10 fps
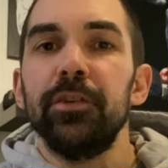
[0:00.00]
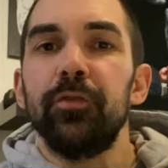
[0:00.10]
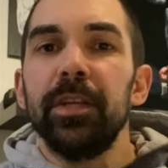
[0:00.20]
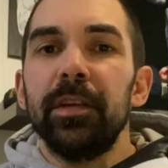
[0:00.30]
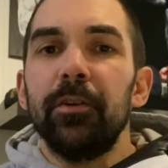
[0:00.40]
these
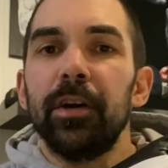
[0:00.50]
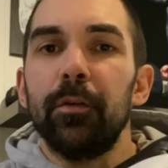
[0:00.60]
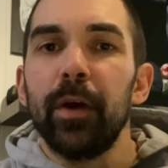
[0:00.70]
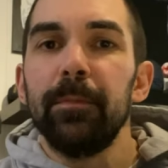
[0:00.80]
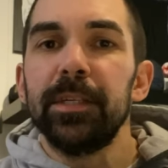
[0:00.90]
retail on
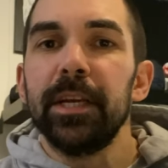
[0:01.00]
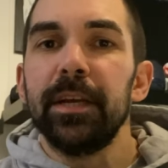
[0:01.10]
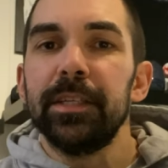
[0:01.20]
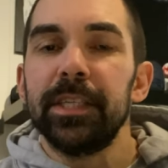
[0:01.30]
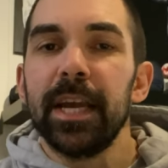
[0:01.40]
our
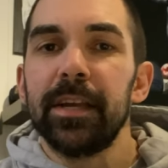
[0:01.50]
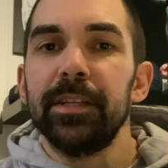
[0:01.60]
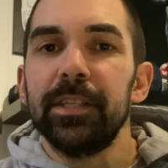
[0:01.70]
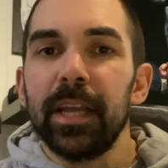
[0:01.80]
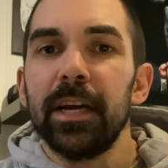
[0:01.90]
website at
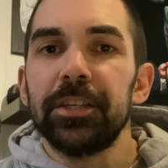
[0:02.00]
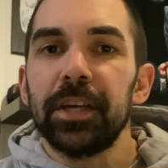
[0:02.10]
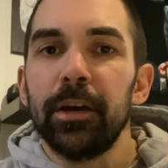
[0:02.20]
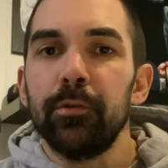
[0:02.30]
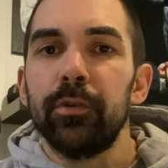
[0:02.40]

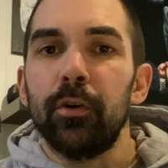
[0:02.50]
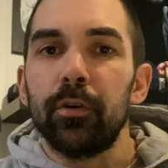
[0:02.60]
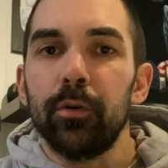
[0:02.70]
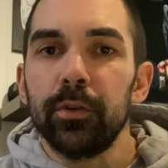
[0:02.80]
seconds-out.co.uk